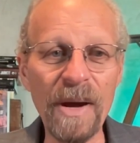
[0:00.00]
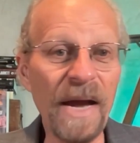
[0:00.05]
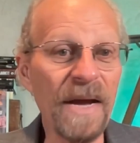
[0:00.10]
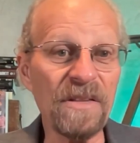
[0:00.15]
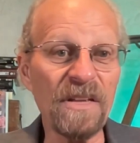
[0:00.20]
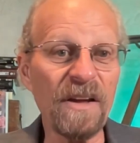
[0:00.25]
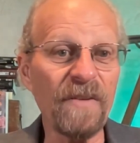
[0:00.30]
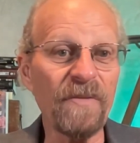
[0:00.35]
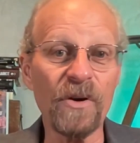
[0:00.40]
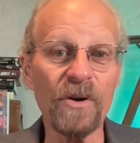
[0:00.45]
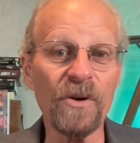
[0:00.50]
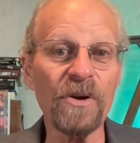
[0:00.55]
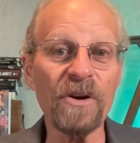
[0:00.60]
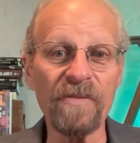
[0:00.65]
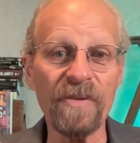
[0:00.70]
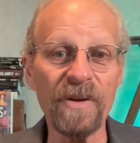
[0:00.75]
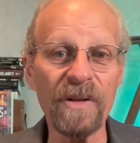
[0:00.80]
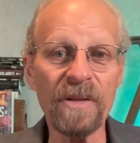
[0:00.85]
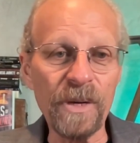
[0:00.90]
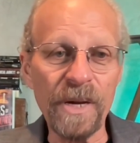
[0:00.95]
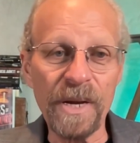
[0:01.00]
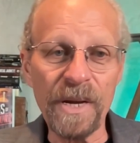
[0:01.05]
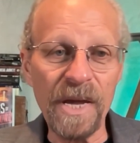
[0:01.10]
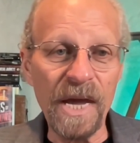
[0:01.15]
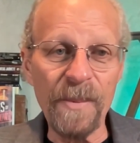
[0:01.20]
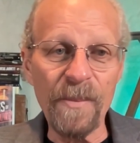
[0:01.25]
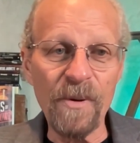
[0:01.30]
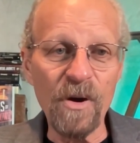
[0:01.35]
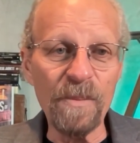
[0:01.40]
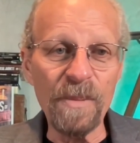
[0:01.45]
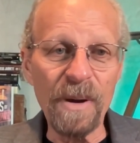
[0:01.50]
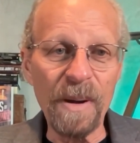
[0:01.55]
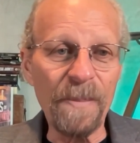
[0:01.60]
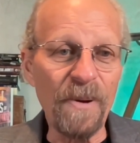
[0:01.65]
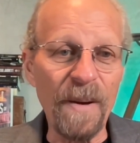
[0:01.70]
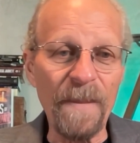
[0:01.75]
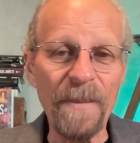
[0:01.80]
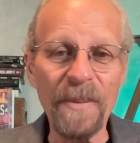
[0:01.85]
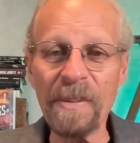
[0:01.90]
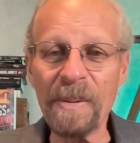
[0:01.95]
I had never heard of it. I came home, I
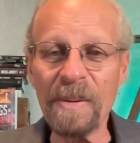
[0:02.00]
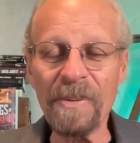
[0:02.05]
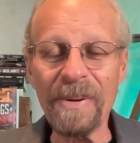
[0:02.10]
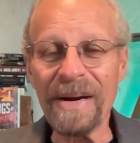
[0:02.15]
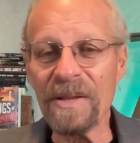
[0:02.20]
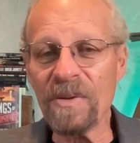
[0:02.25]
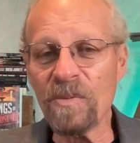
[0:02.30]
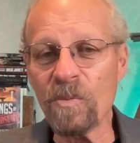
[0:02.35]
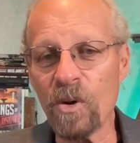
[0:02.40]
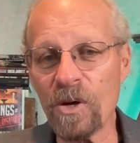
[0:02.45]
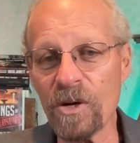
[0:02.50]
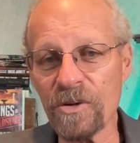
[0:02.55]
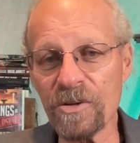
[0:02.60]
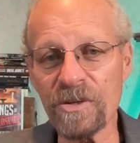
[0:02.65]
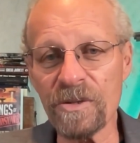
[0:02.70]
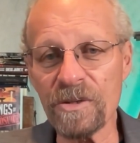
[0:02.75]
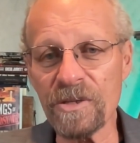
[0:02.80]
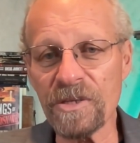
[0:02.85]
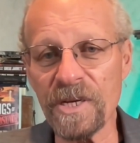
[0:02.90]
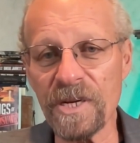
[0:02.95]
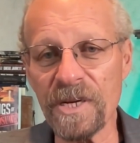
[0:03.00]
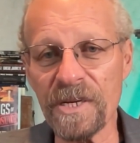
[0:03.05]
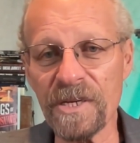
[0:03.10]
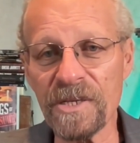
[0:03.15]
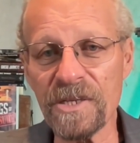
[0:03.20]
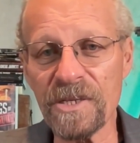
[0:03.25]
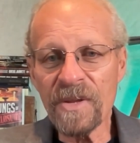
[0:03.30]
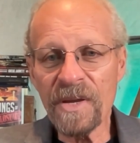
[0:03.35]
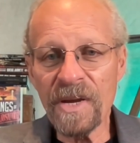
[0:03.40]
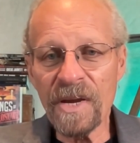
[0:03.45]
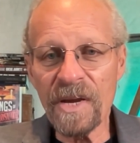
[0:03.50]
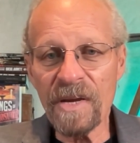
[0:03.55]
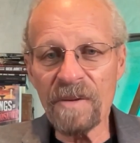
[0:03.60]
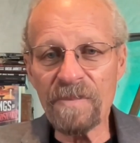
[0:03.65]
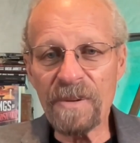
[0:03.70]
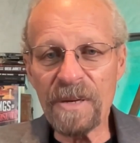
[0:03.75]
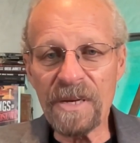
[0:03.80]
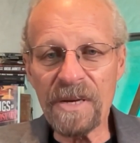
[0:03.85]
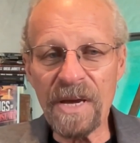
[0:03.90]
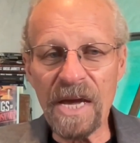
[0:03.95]
probably read it in 1 or 2 sittings
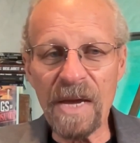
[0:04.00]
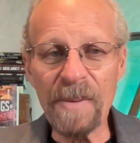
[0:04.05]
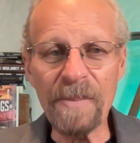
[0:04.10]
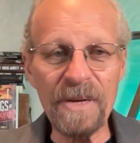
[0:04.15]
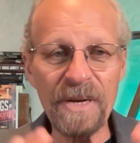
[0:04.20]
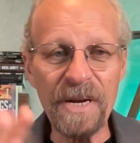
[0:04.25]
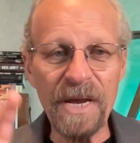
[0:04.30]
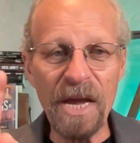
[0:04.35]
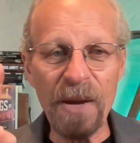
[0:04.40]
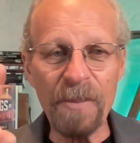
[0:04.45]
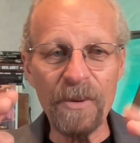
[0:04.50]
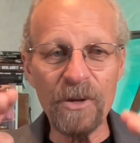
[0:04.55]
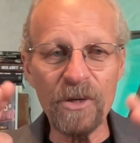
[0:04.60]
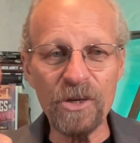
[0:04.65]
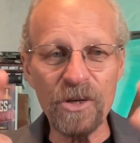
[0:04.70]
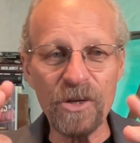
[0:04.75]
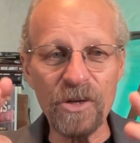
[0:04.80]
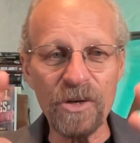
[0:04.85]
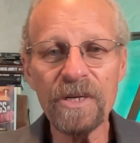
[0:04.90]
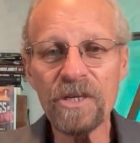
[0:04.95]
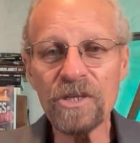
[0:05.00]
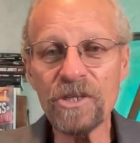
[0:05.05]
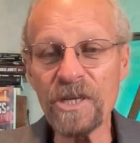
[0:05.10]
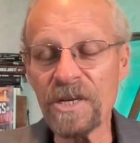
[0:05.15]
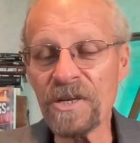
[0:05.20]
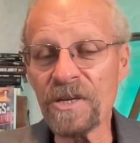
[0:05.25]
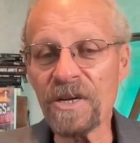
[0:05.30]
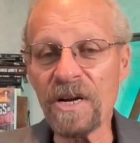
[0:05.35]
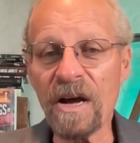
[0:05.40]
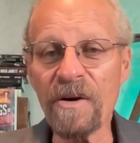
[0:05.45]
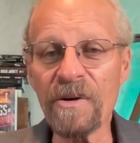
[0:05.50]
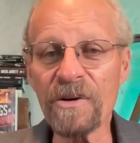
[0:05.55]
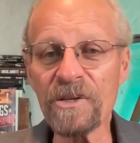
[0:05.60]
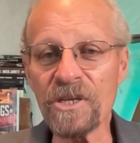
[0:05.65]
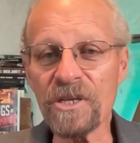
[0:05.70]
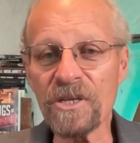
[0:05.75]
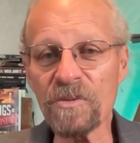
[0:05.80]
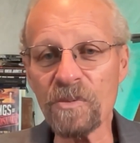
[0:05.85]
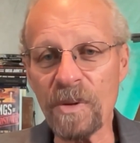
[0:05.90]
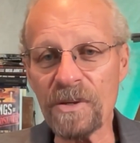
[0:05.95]
and became an amateur
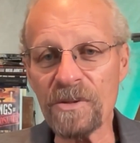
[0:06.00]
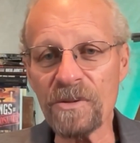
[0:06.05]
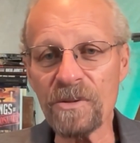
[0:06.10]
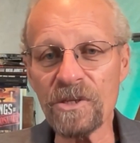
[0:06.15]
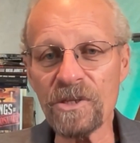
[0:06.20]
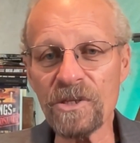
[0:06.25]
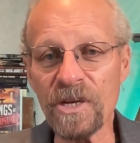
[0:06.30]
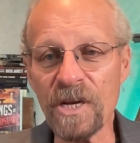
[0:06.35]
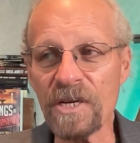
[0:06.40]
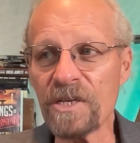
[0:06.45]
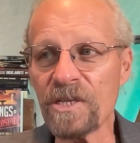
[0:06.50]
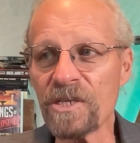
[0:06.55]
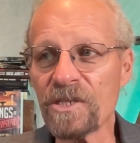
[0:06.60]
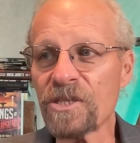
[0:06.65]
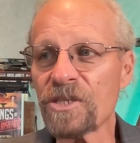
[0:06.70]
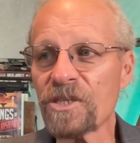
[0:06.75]
syndonologist, one who studies the